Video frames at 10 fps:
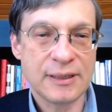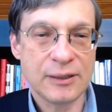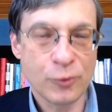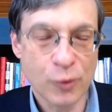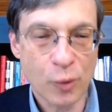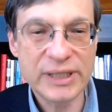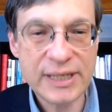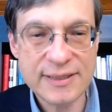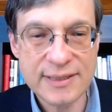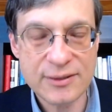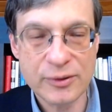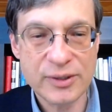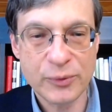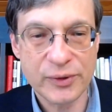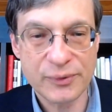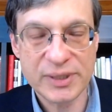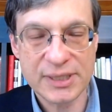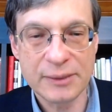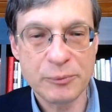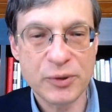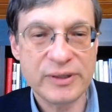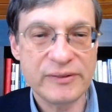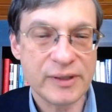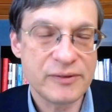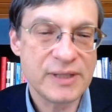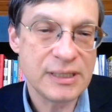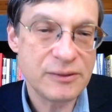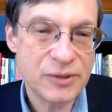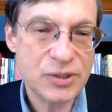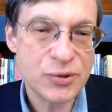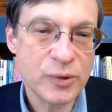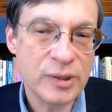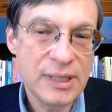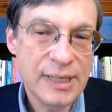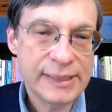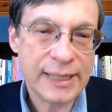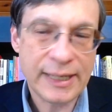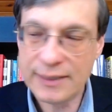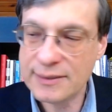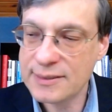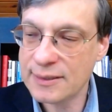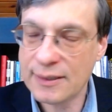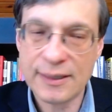who are only concerned with the liberty of the individual, and